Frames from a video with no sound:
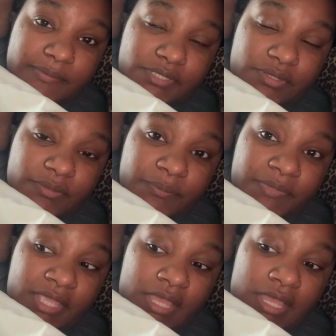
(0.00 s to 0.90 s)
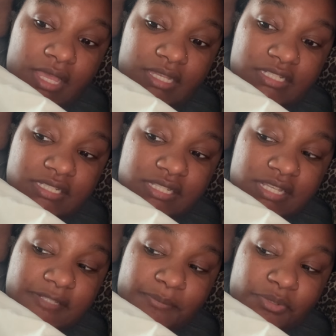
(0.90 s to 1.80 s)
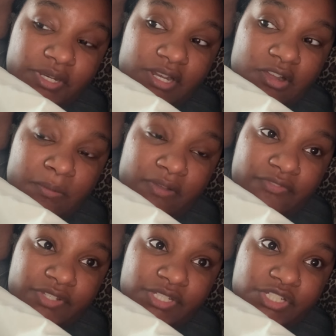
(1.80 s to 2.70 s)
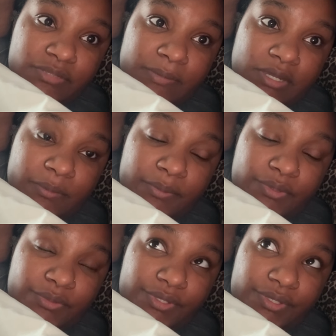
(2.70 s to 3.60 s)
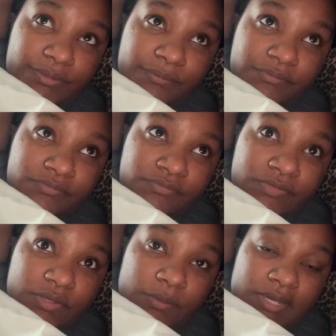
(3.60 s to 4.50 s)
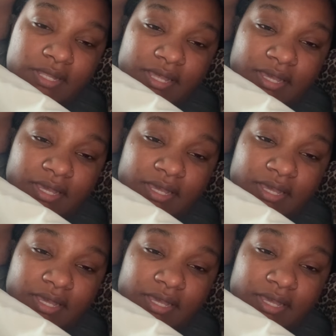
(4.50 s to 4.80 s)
So I just exported all my footage to my computer while